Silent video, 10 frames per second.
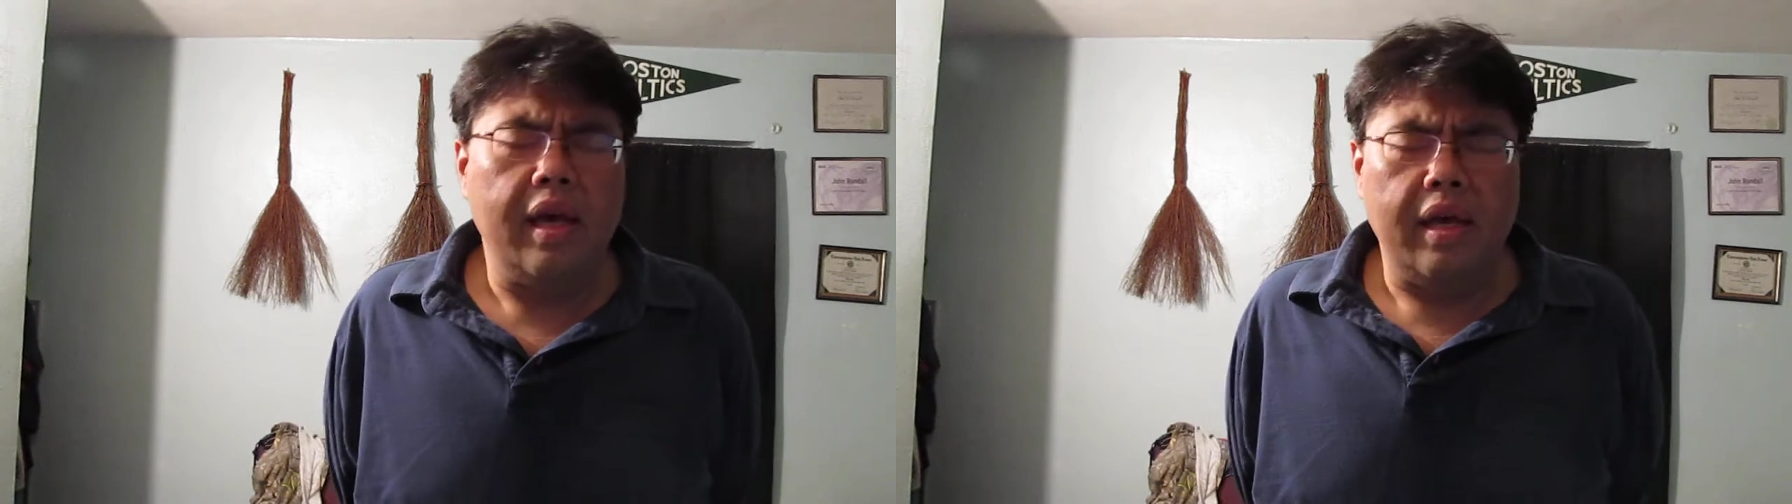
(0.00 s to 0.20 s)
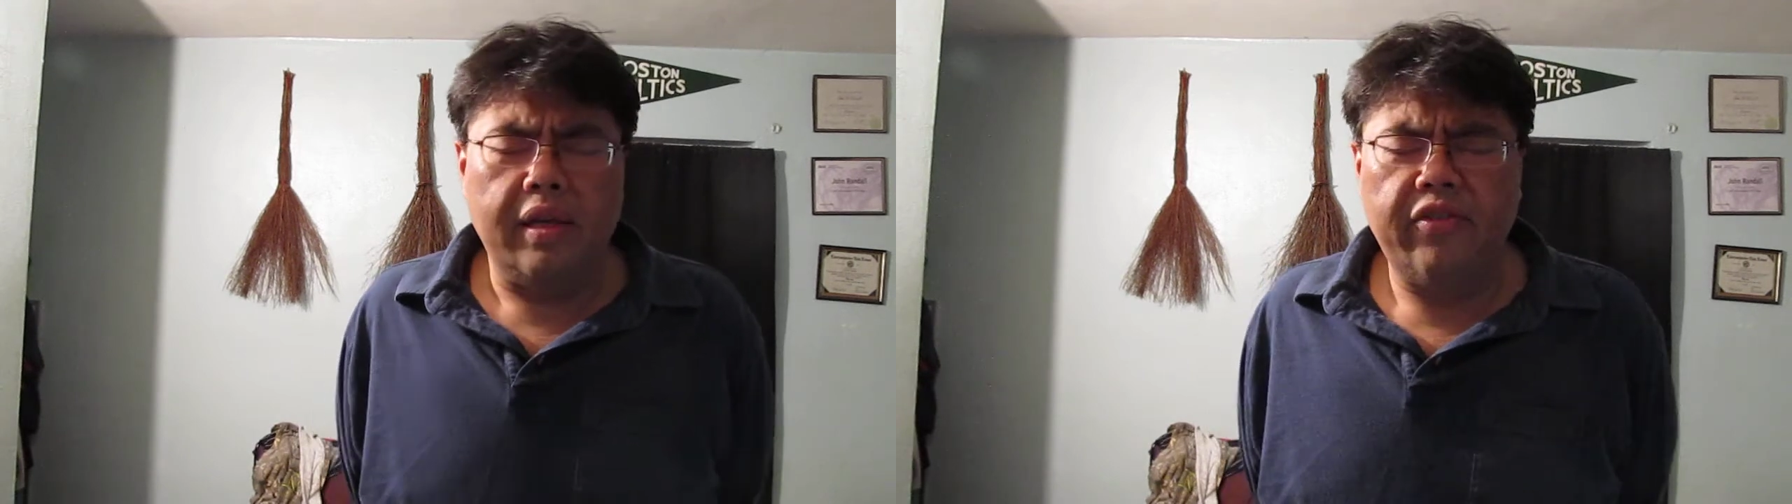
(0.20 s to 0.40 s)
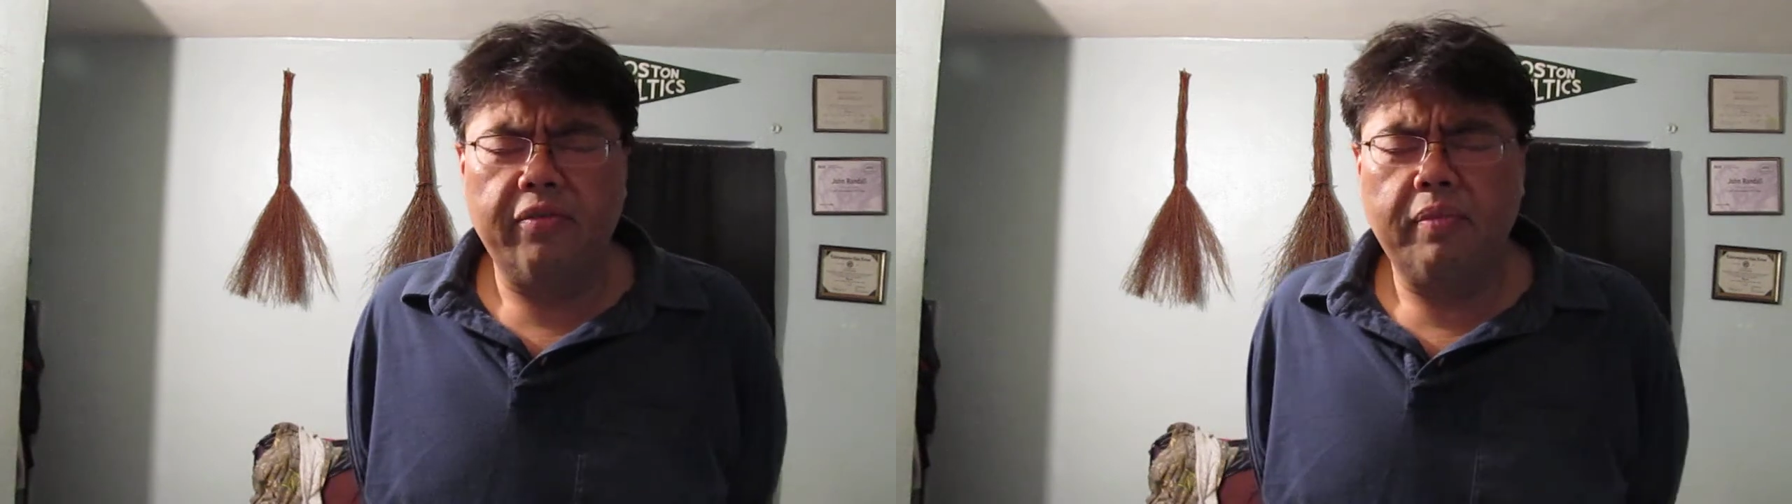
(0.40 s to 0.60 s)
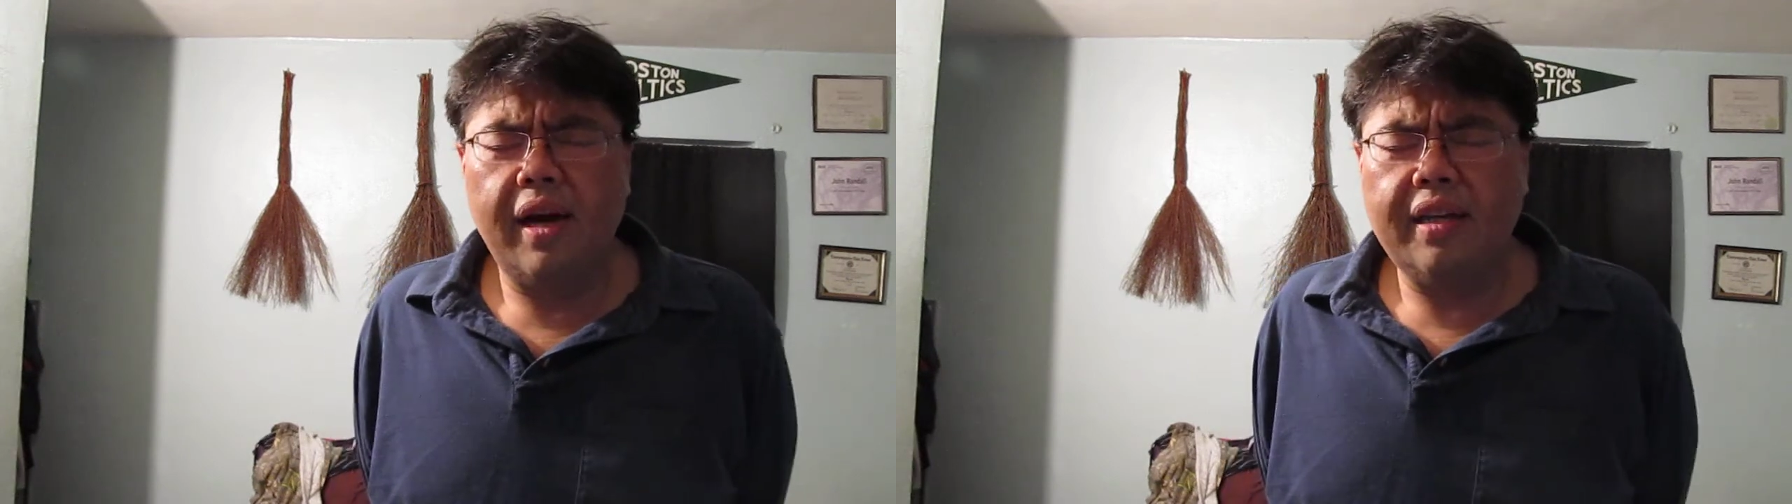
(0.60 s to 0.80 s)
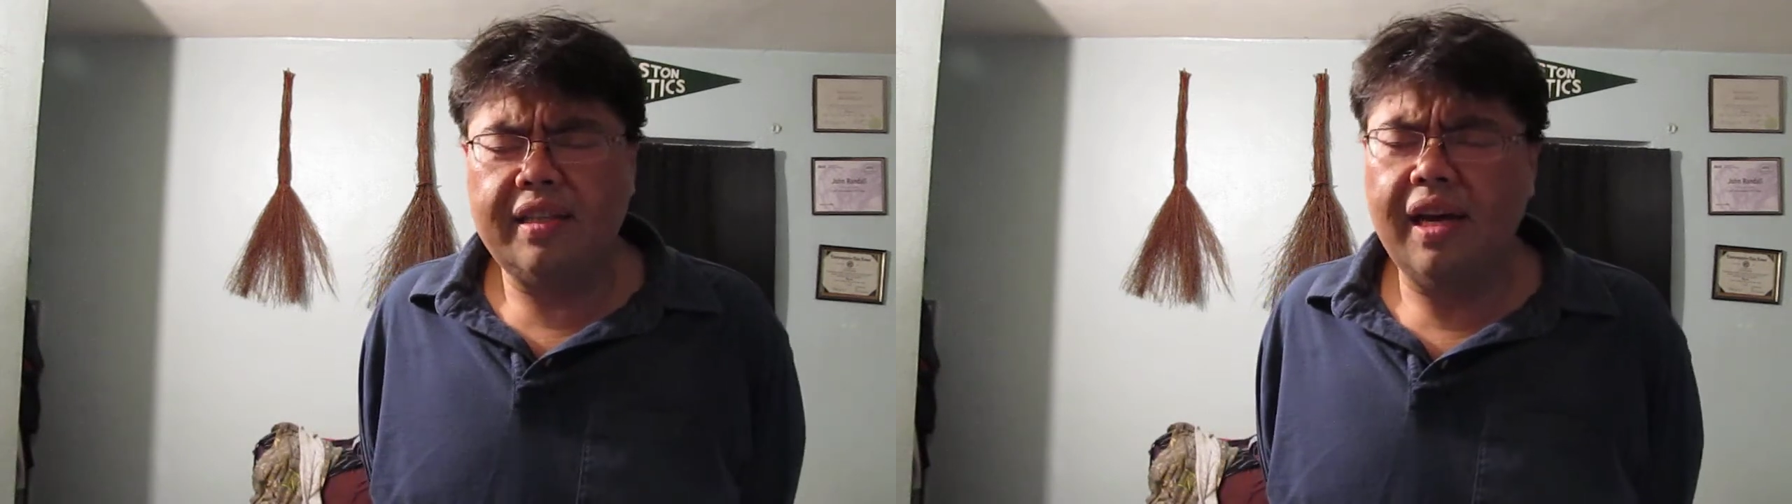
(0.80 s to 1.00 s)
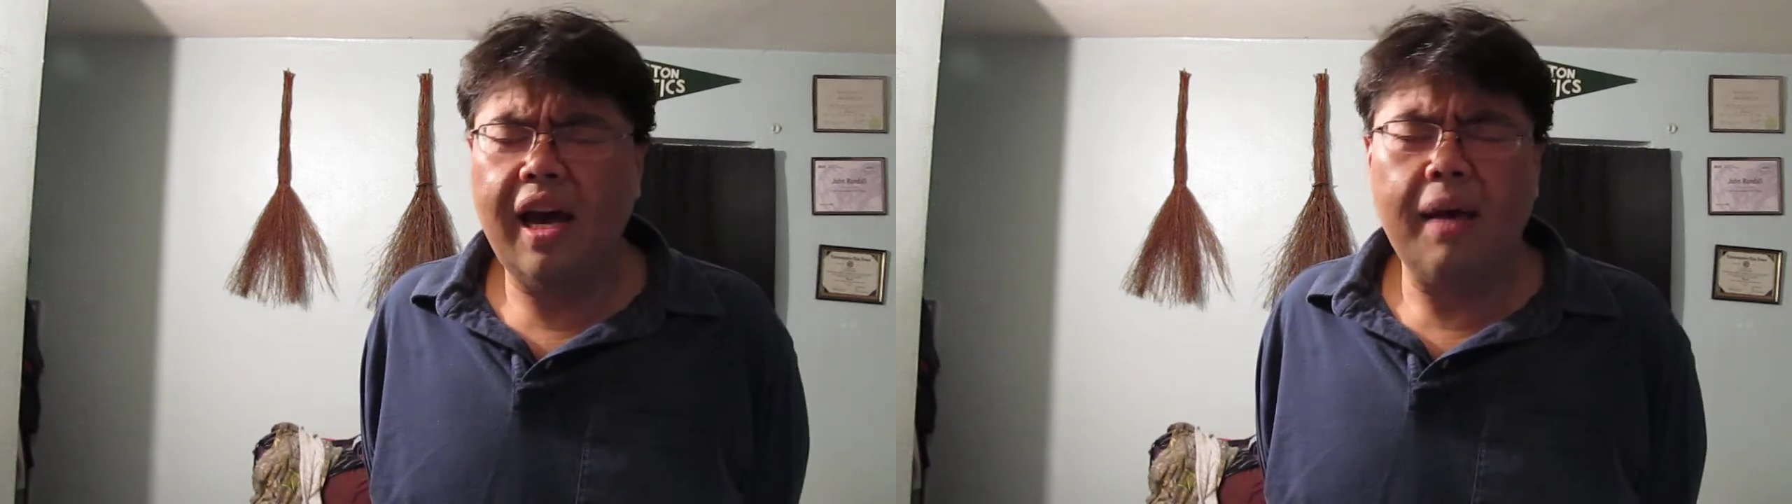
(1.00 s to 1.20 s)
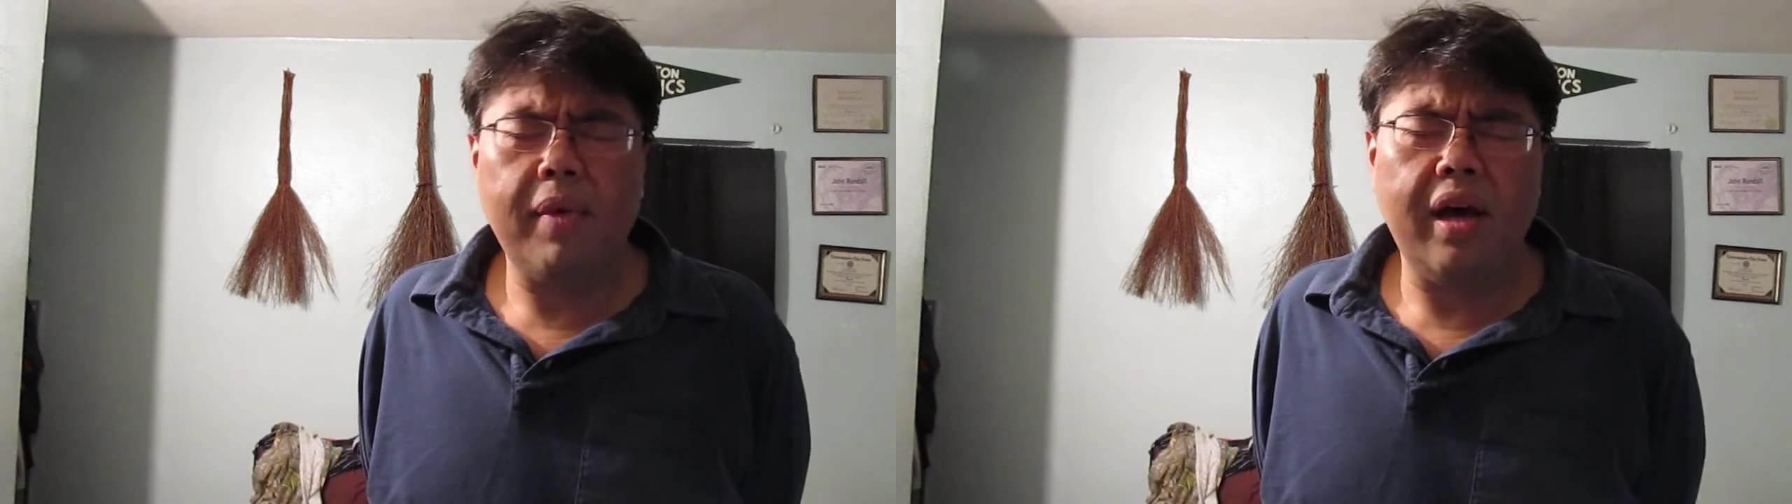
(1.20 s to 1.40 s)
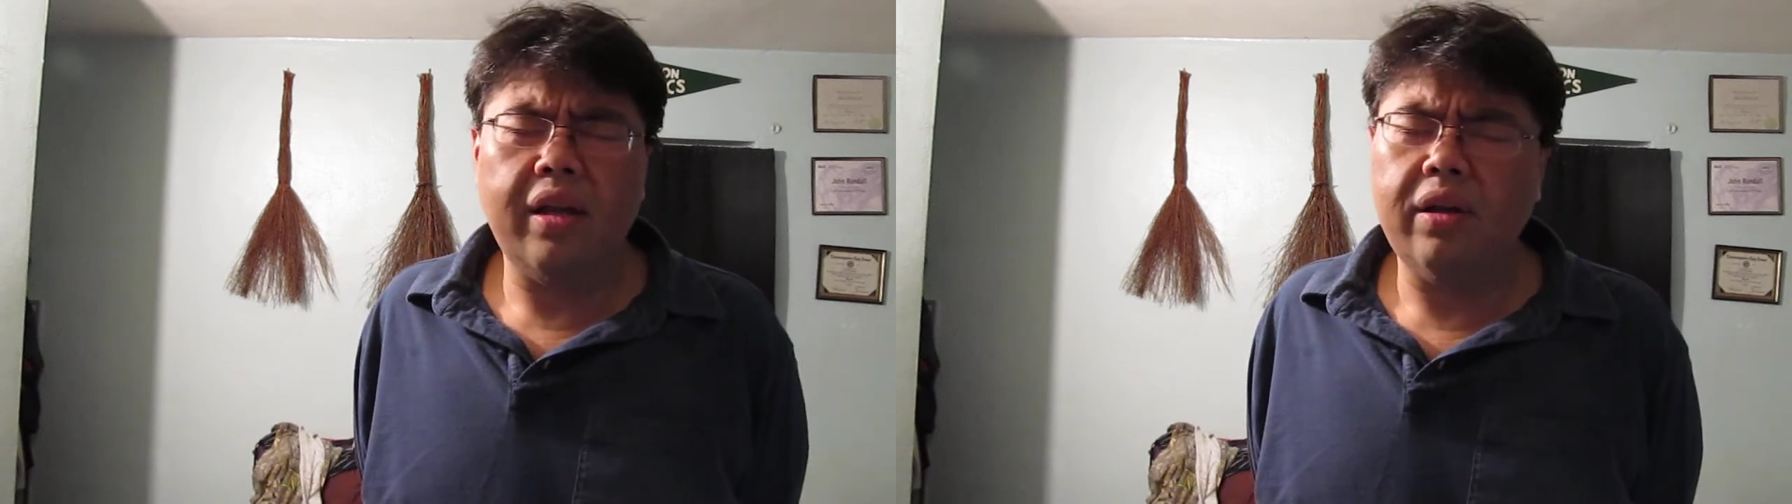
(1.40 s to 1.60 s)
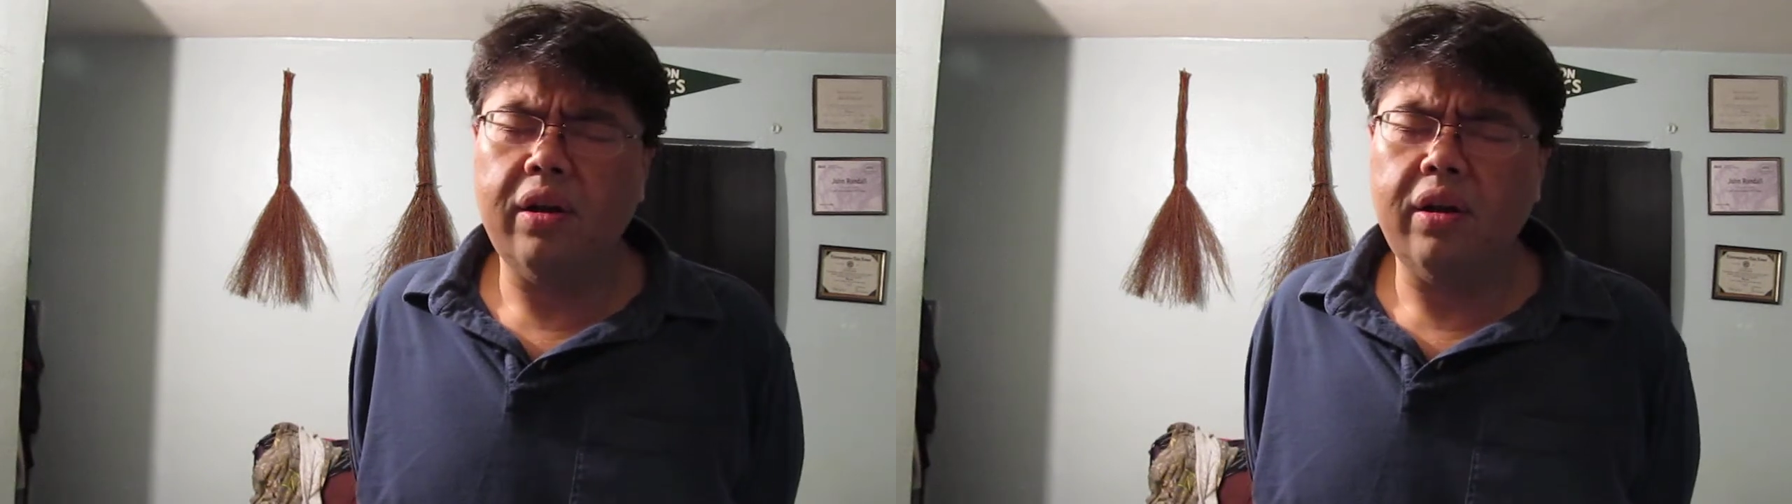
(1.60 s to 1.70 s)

And if my time on